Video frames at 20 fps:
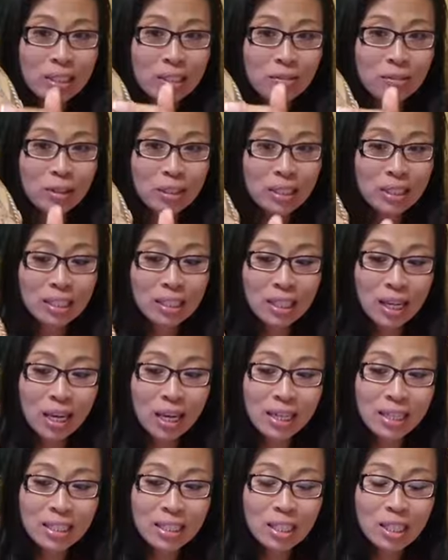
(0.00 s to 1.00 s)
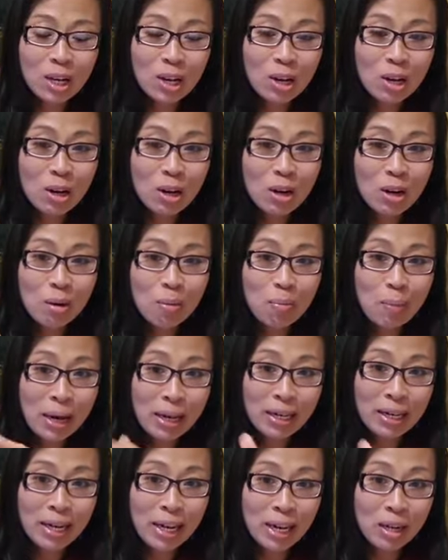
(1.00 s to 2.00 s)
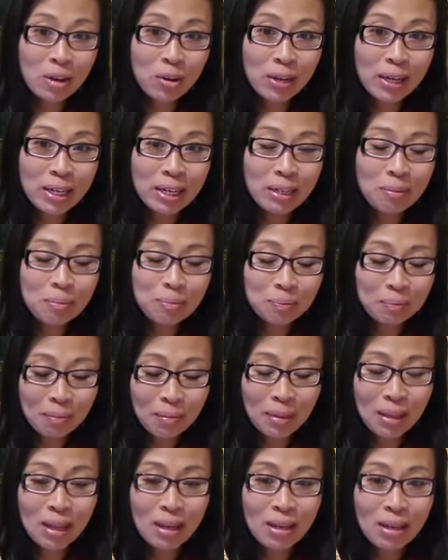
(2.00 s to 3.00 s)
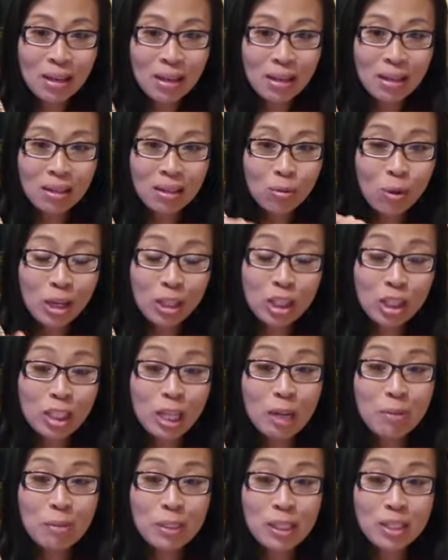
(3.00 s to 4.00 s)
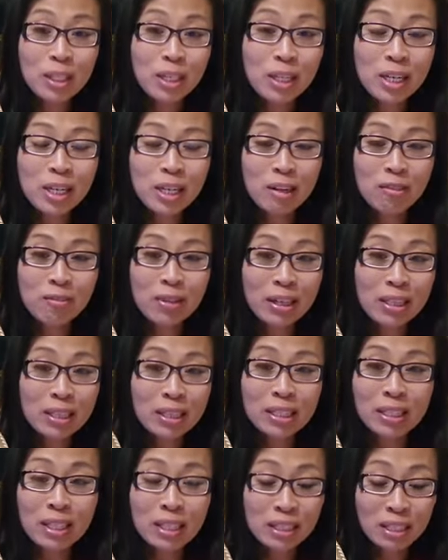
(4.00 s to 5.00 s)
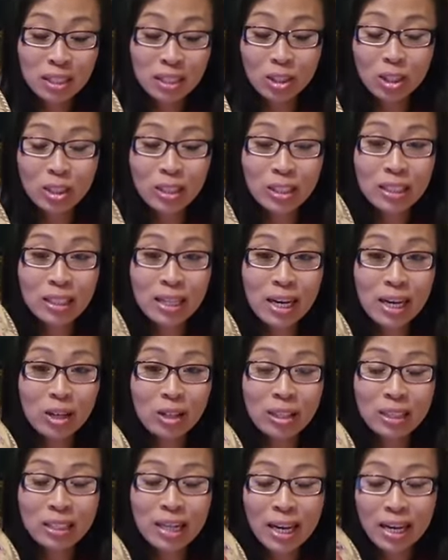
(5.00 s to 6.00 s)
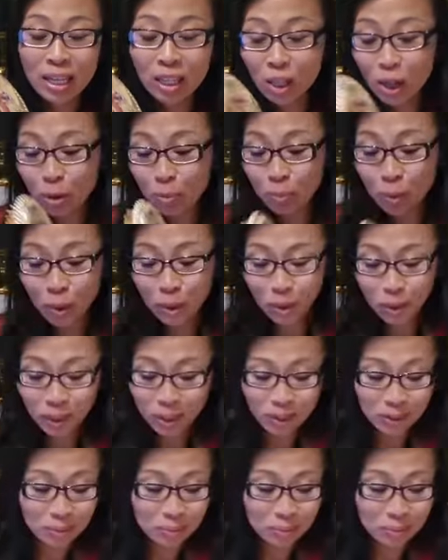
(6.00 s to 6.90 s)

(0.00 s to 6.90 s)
different designs by layering. Washi tape is thin enough that it's good to layer. It doesn't add a lot of bulk.